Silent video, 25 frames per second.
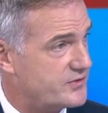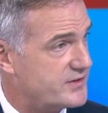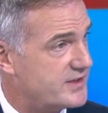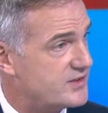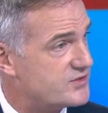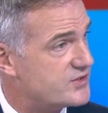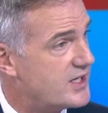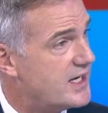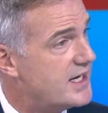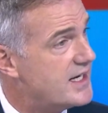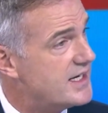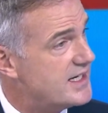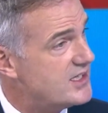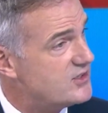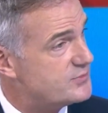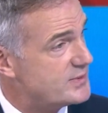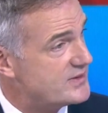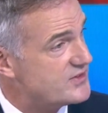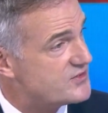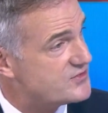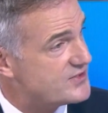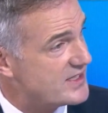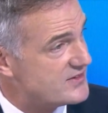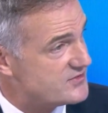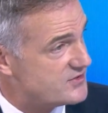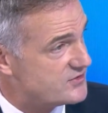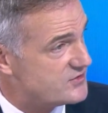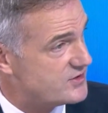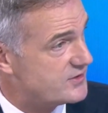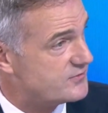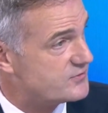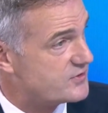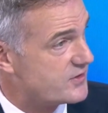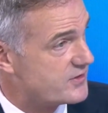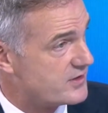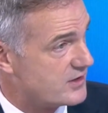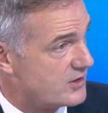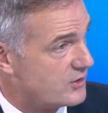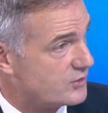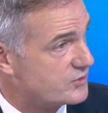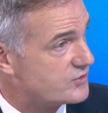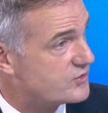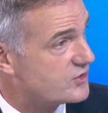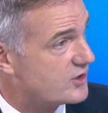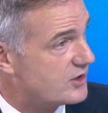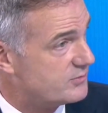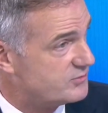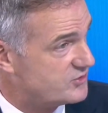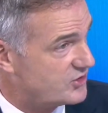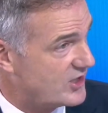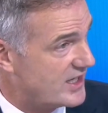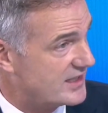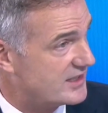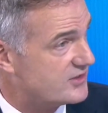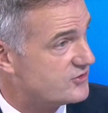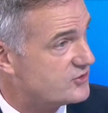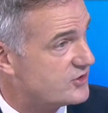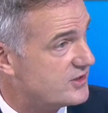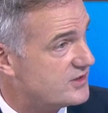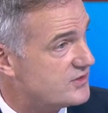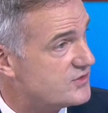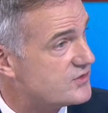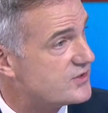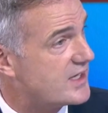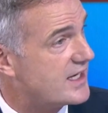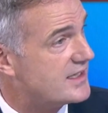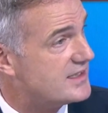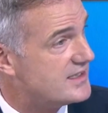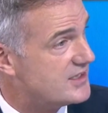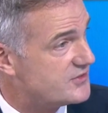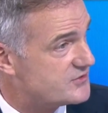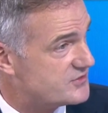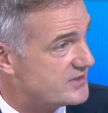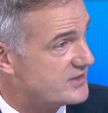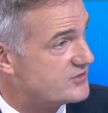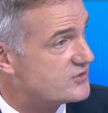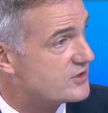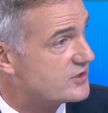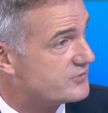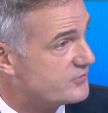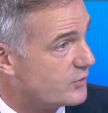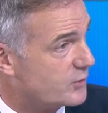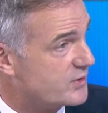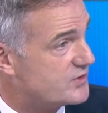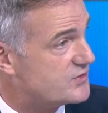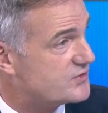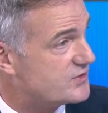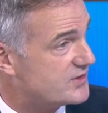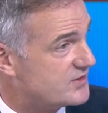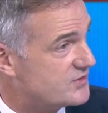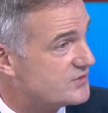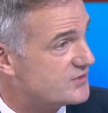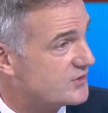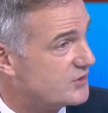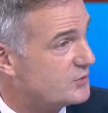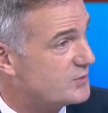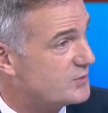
okay, this. well, you've made, he's been sensitive to the long-term challenges and listening to the voices